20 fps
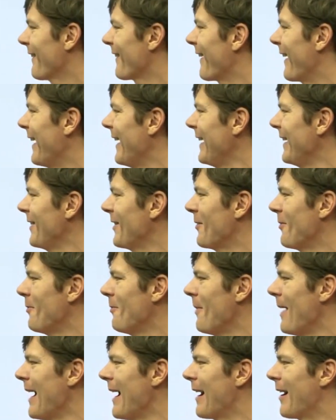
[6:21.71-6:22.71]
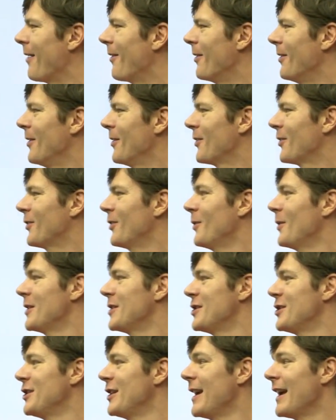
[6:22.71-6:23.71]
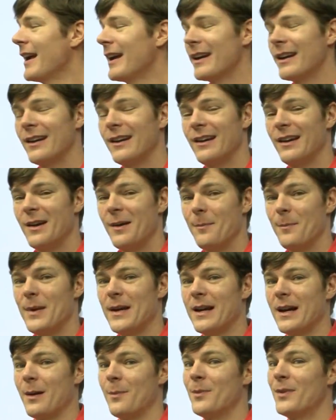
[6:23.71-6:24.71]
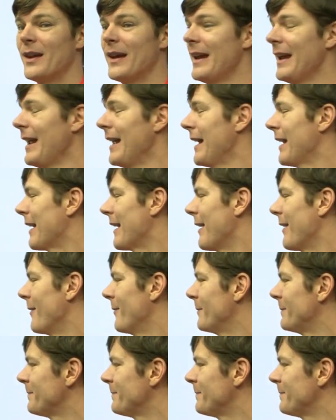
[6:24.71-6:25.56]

right? Wow. So a chick becomes a hen.